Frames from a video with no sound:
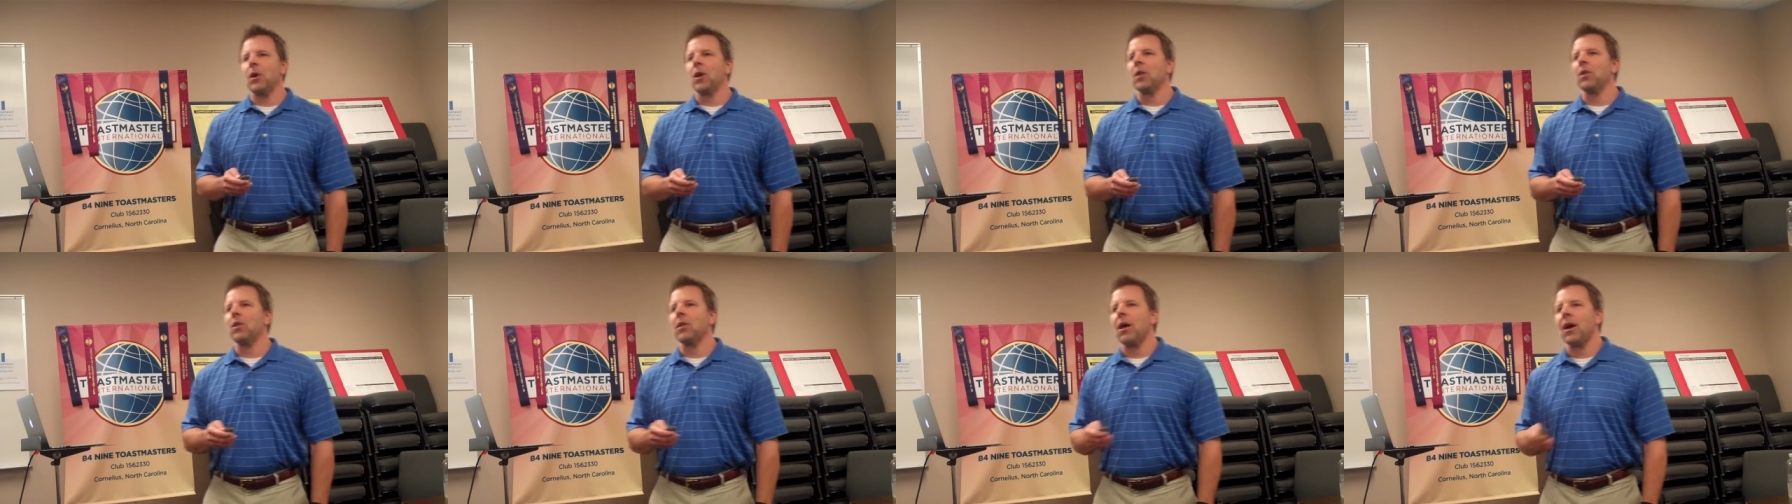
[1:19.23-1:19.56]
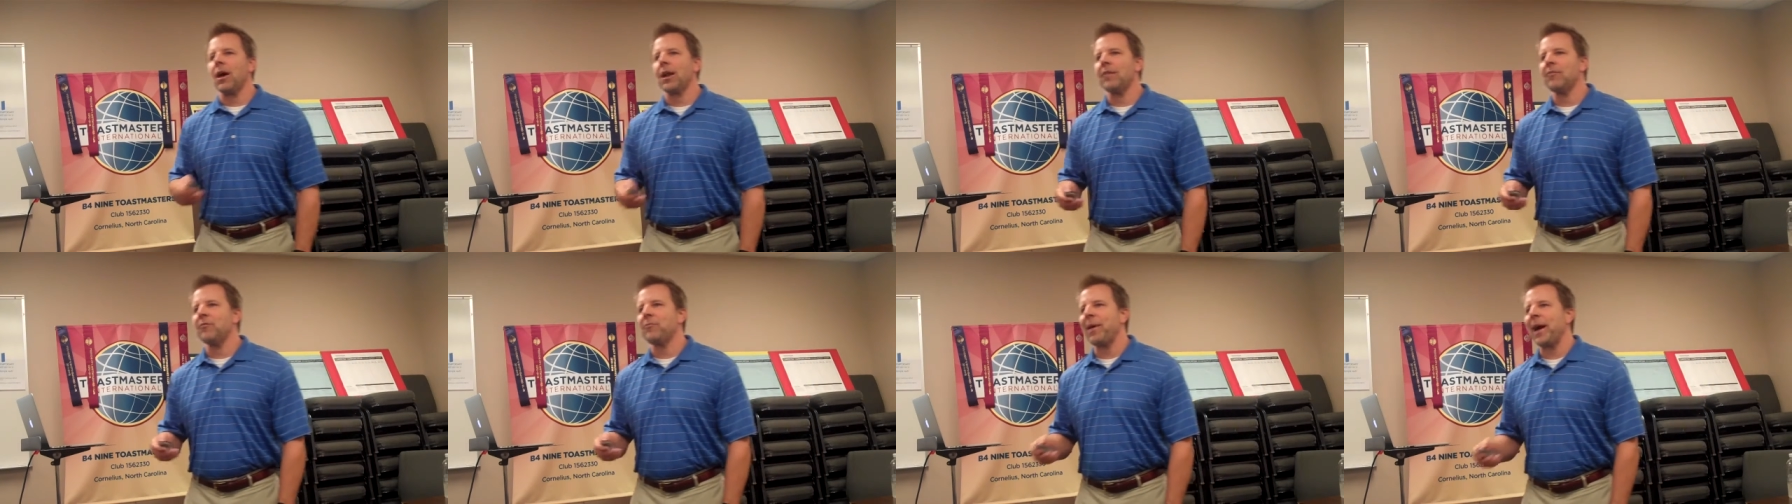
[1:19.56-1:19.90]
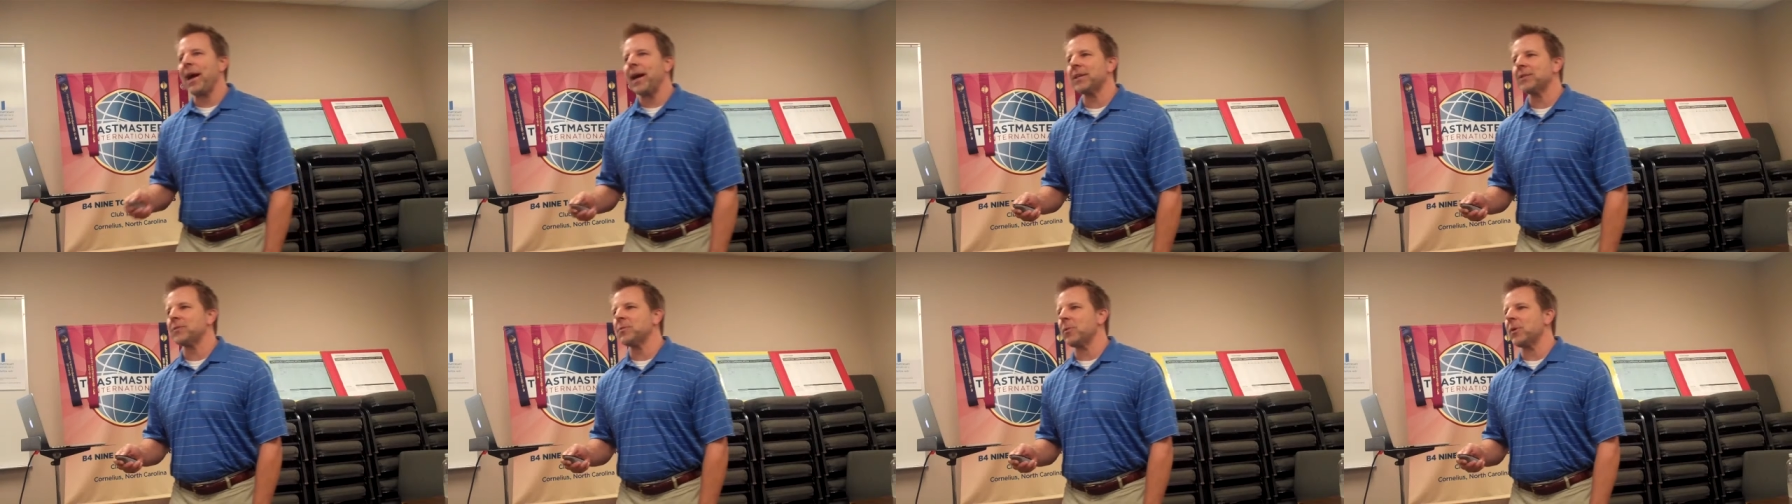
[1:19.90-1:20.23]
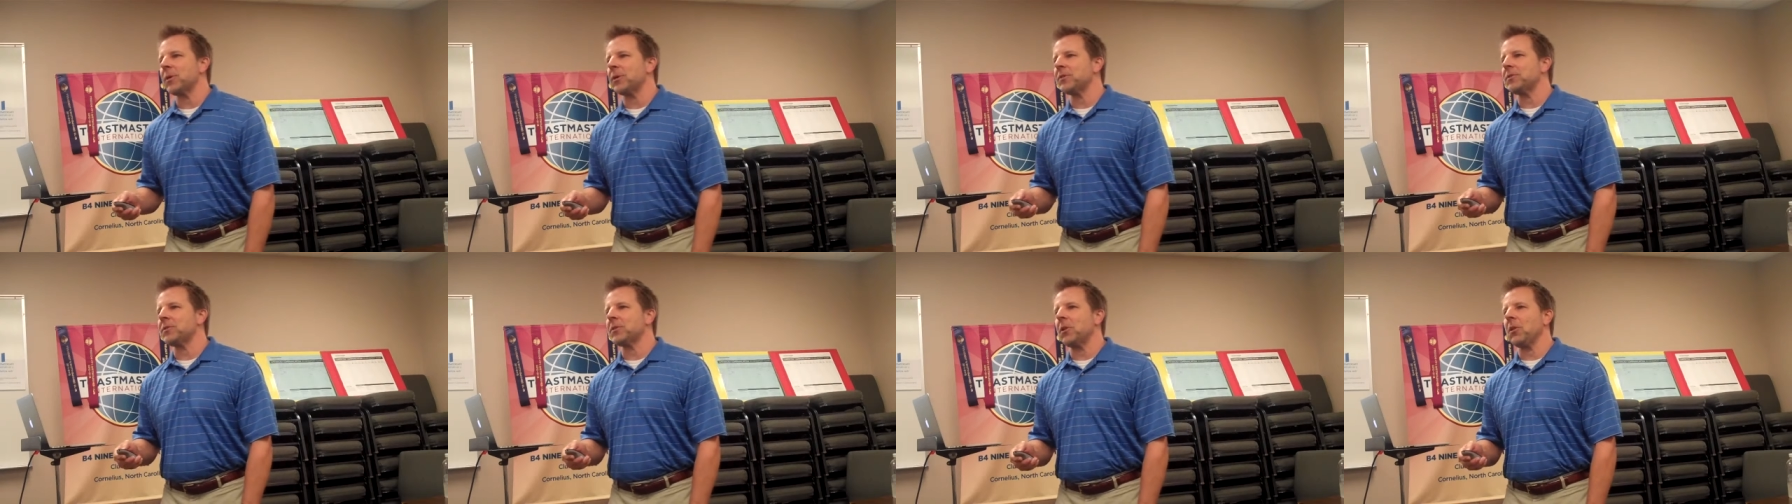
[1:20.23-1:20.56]
a lot of
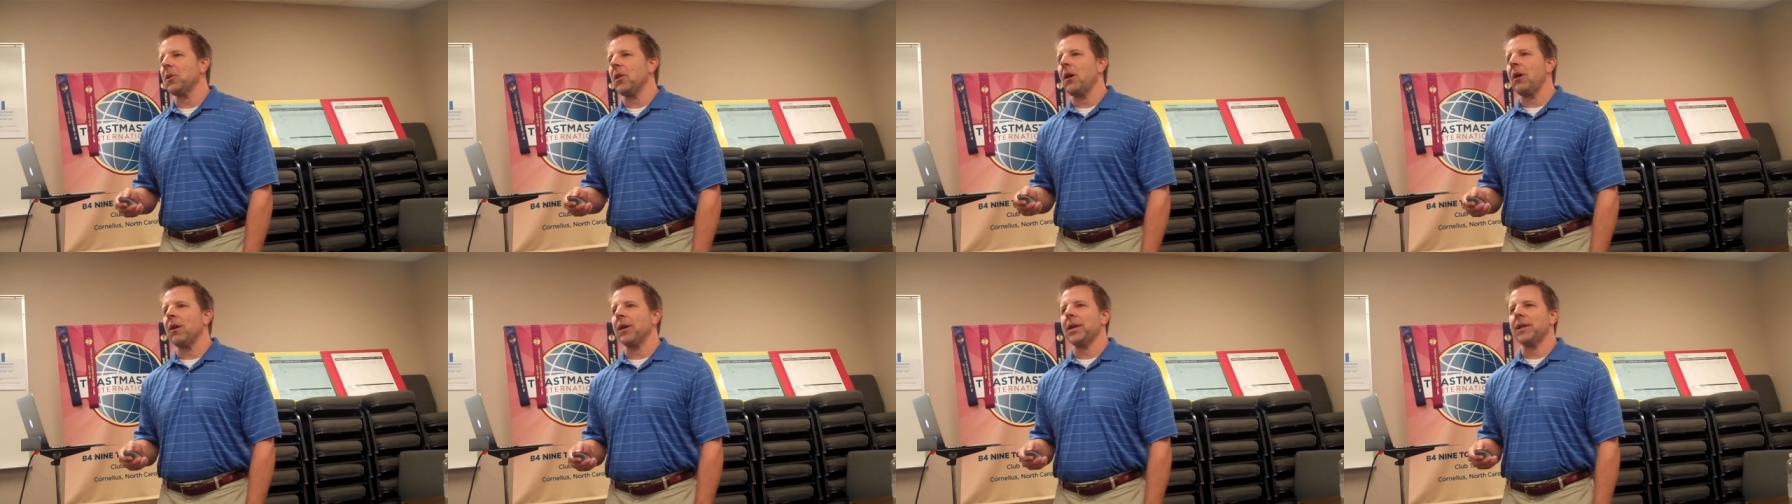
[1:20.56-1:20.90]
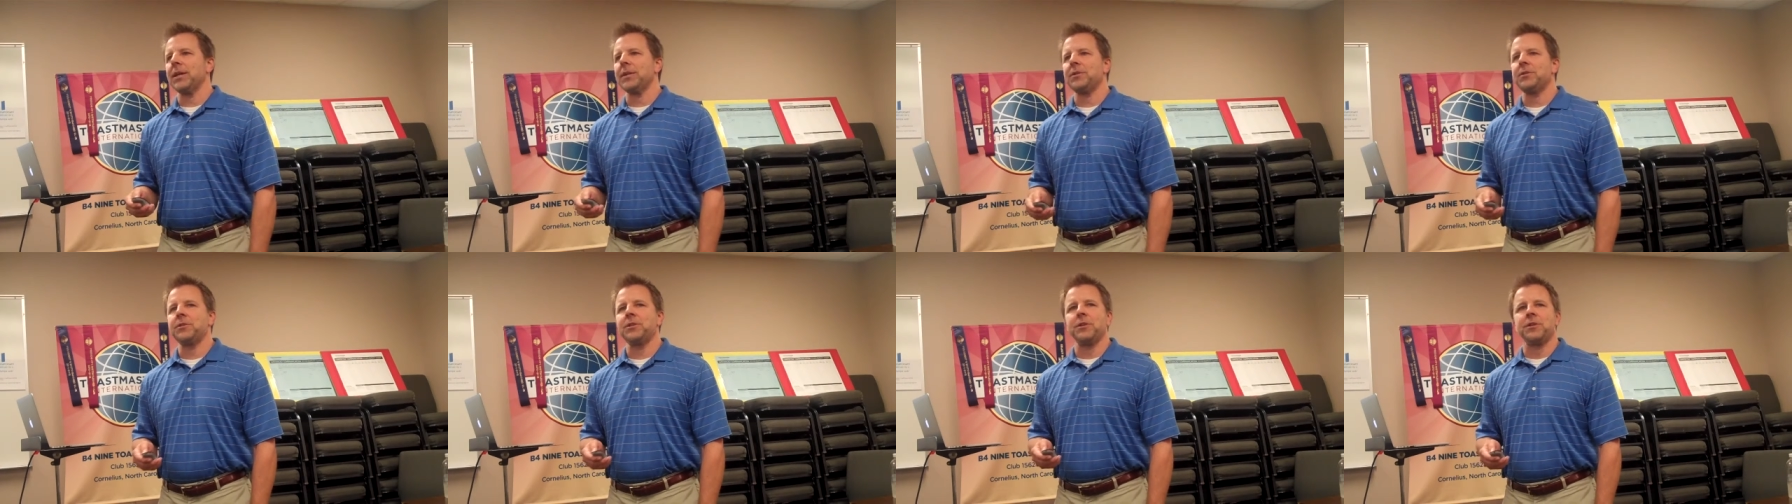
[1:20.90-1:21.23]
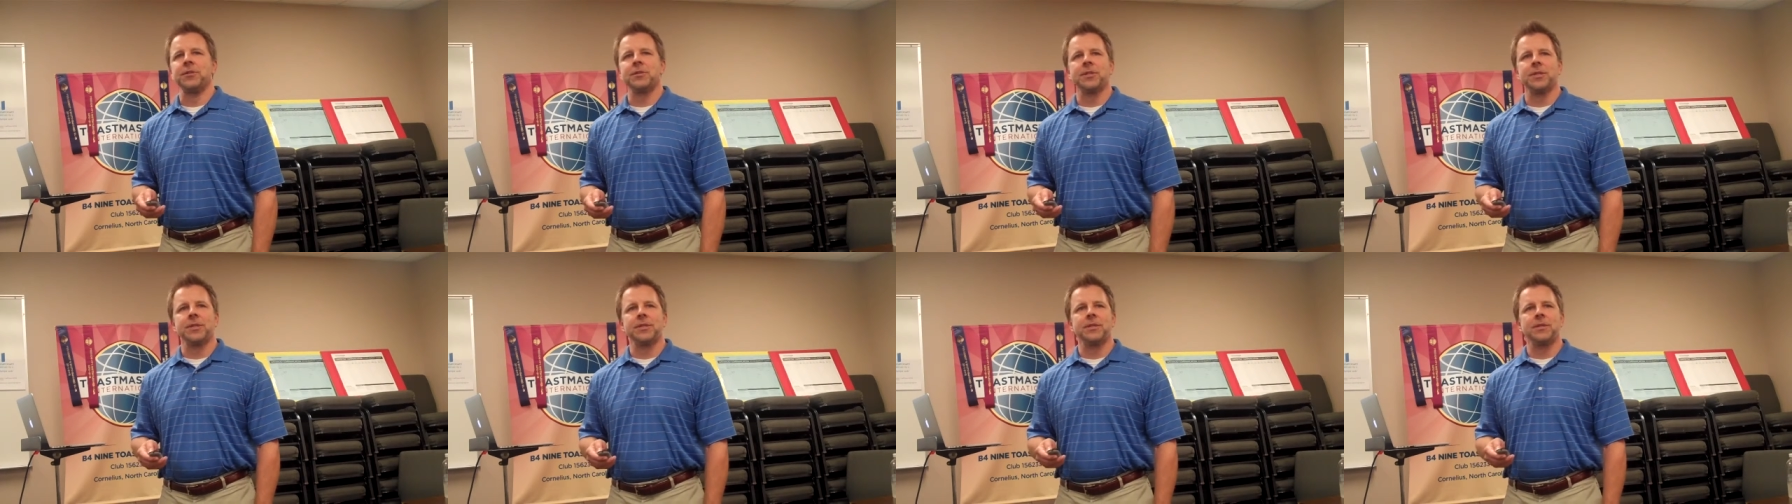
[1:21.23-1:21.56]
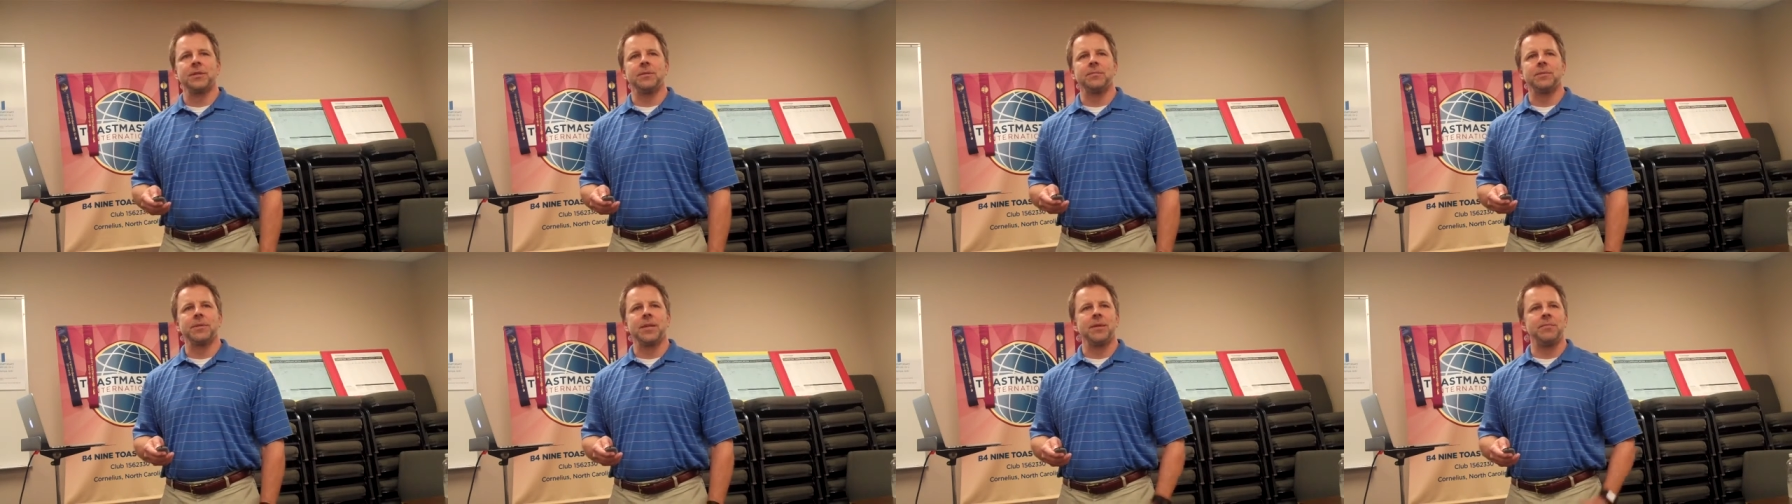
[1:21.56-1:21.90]
passwords to log into your
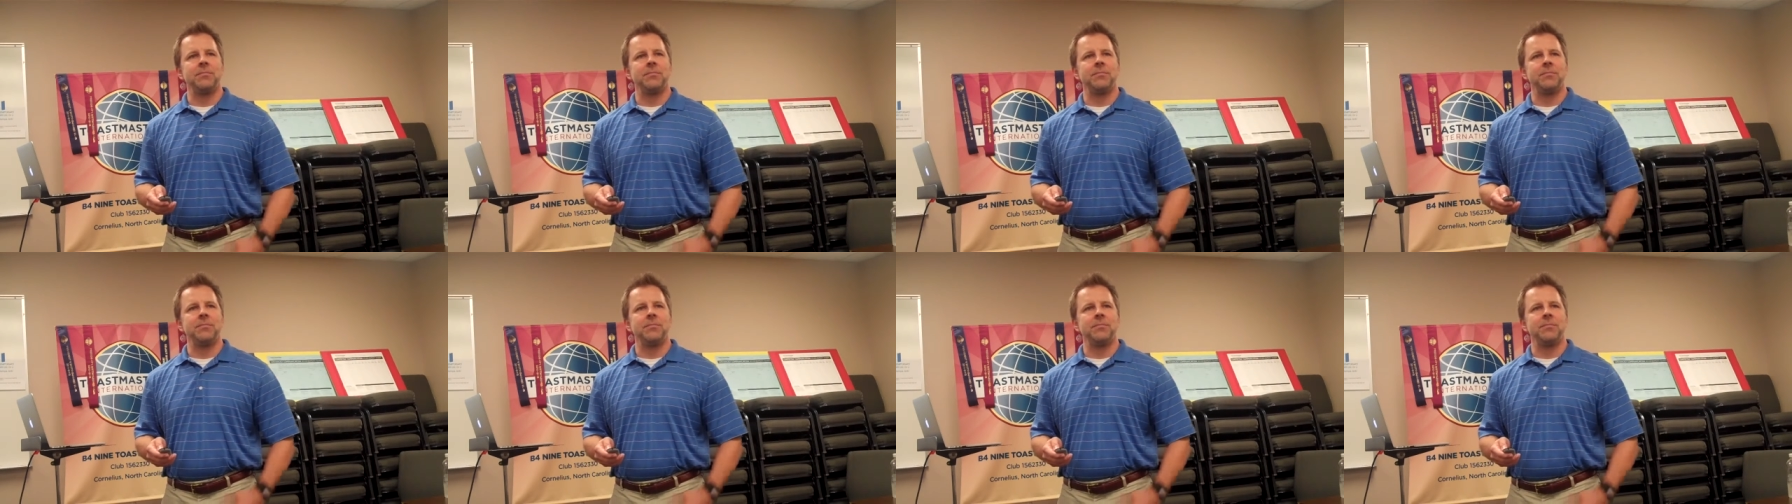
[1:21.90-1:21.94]
systems.